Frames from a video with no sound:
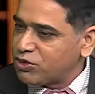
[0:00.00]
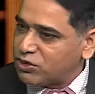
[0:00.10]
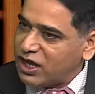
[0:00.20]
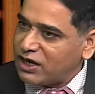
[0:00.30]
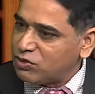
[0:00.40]
So
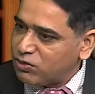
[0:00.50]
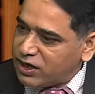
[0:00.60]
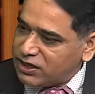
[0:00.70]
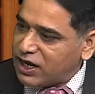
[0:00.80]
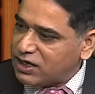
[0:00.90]
that is
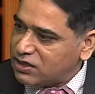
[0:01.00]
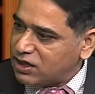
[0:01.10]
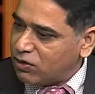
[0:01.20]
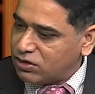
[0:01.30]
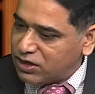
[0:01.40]
why that is
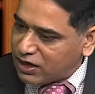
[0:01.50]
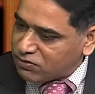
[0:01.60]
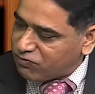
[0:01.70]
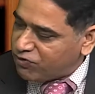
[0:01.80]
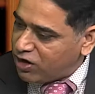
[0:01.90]
now, that
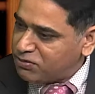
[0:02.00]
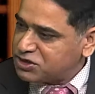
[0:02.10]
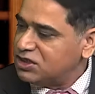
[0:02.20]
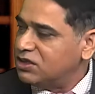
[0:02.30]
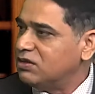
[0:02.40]
forms
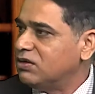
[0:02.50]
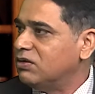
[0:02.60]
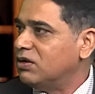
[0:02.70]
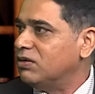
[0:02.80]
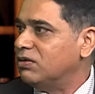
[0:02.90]
the
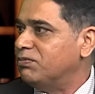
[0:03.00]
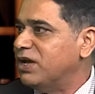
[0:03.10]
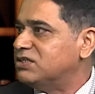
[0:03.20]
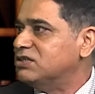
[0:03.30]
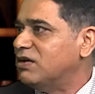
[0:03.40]

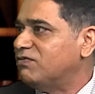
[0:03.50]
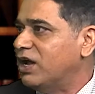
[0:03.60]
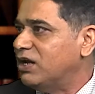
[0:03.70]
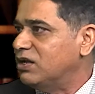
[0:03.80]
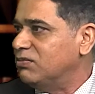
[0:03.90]
basis of
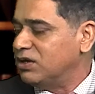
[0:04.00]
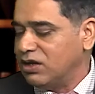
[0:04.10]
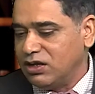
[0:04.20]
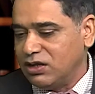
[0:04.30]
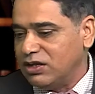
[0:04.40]
that
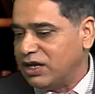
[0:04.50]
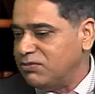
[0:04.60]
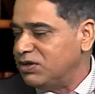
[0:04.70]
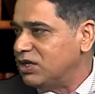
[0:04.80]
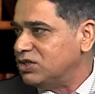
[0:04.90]

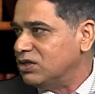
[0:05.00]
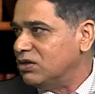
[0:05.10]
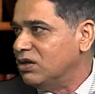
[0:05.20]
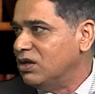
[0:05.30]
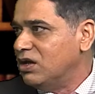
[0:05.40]

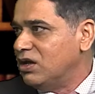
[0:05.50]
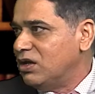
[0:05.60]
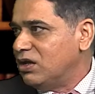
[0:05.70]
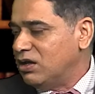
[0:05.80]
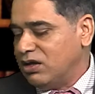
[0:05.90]
immigration
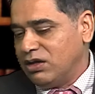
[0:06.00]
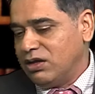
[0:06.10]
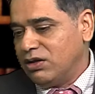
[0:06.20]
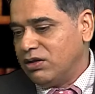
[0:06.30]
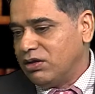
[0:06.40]

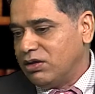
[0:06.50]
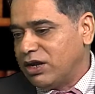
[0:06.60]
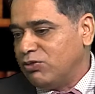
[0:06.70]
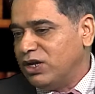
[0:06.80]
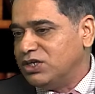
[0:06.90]

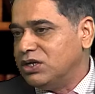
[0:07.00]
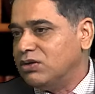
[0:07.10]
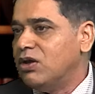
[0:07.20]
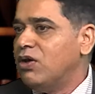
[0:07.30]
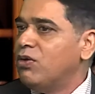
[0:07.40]

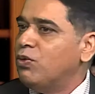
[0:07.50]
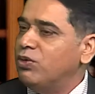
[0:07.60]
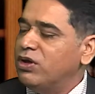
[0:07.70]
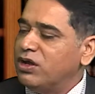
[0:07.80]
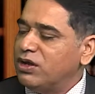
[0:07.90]
regulation,
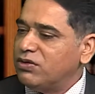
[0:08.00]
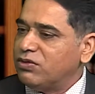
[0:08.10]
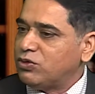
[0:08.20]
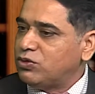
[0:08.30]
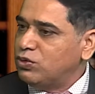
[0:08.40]
where
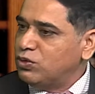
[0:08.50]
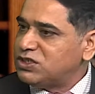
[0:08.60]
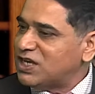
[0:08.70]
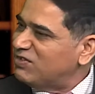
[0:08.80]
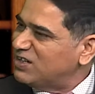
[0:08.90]

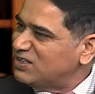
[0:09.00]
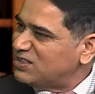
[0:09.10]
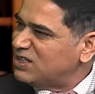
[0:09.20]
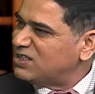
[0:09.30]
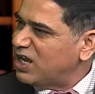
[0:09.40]

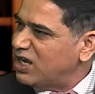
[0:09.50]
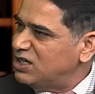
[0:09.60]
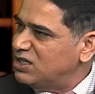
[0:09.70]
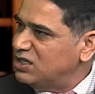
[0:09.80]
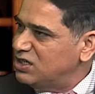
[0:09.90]
276
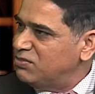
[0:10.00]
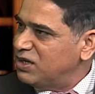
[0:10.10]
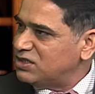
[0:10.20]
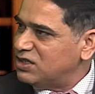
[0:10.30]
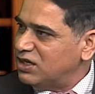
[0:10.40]
ADE
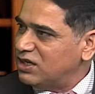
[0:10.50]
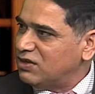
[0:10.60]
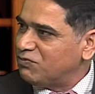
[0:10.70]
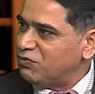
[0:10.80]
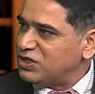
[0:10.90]
basically,
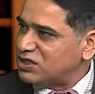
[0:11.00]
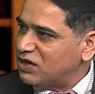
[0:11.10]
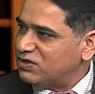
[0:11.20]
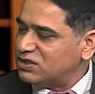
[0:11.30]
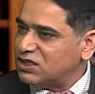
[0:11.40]
which
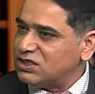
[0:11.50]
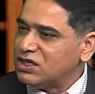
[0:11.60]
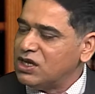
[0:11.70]
covers this.